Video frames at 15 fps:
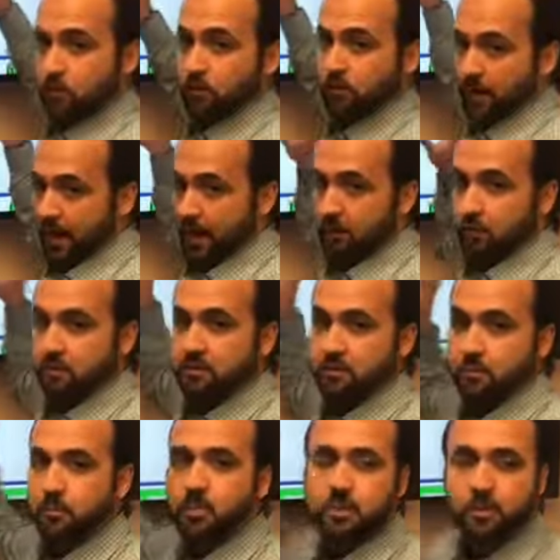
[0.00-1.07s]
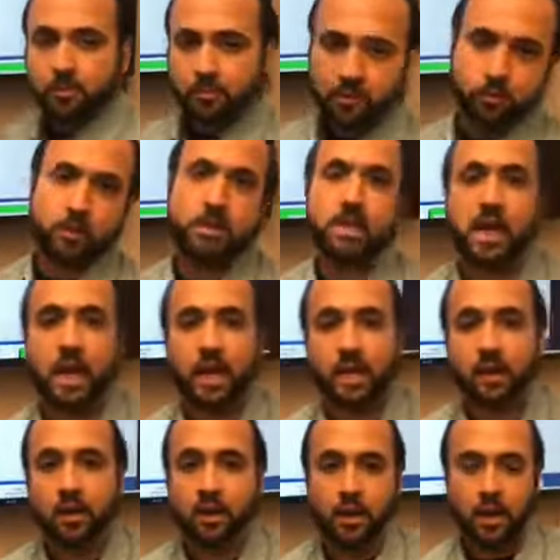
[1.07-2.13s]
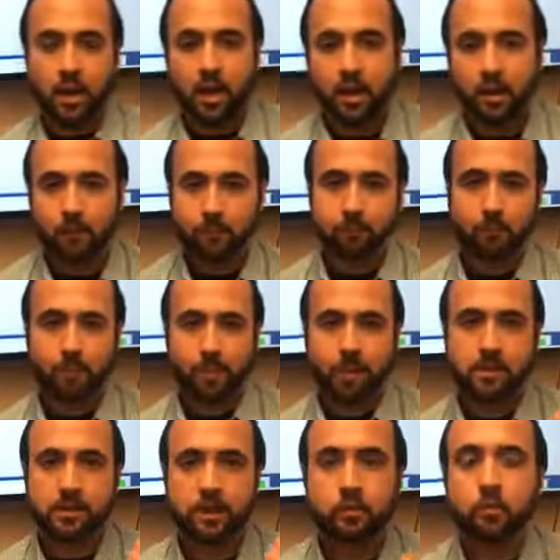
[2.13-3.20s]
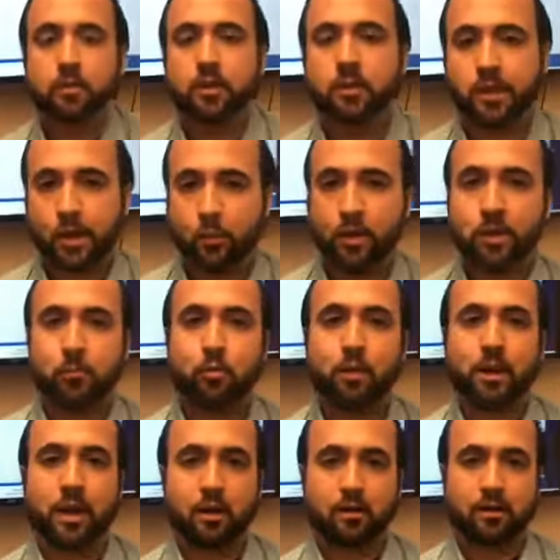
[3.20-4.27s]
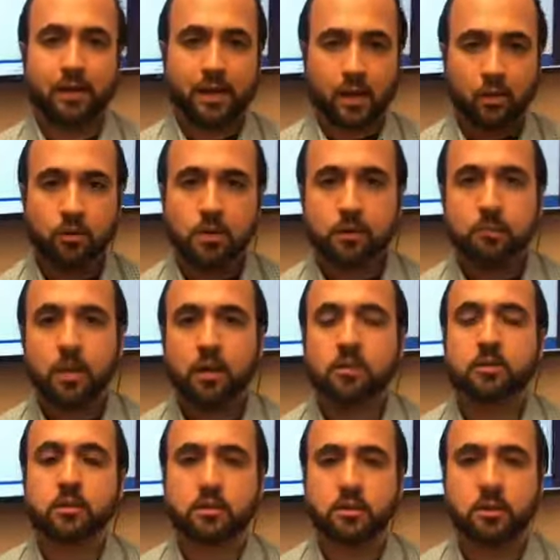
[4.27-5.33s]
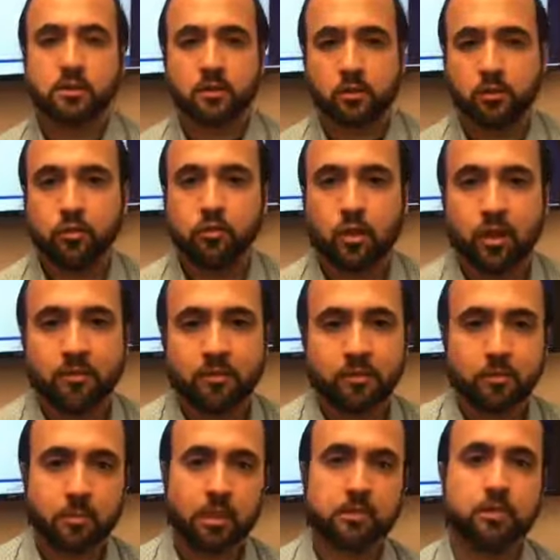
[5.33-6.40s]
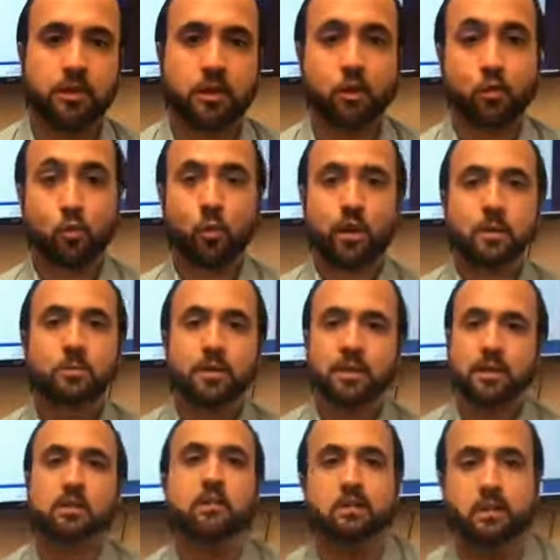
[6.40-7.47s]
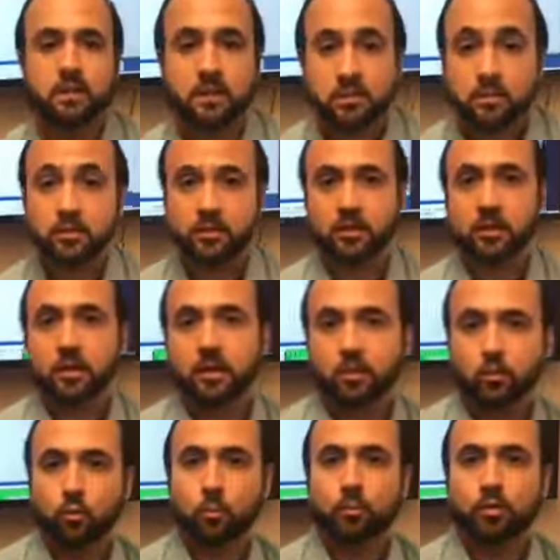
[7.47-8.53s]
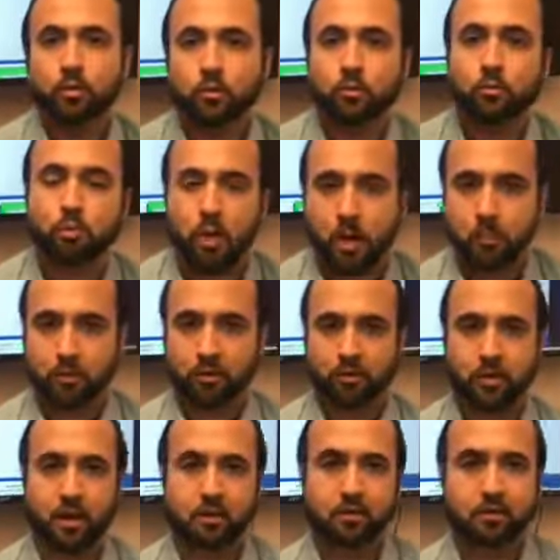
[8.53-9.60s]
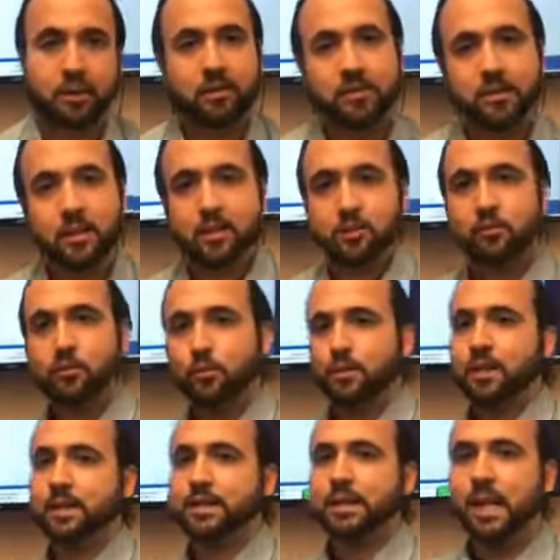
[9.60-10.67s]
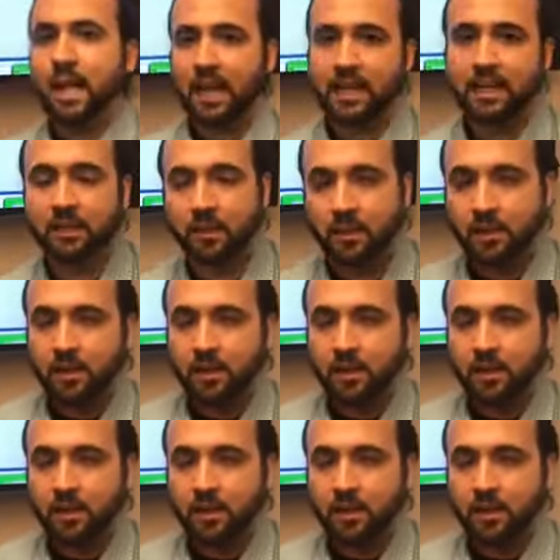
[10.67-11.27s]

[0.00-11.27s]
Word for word: you to actually submit the appeal online. Um, and that's one thing that I want to point out. The county makes it, the assessor's office makes it incredibly easy, easy to appeal your property taxes. They even let you do it online.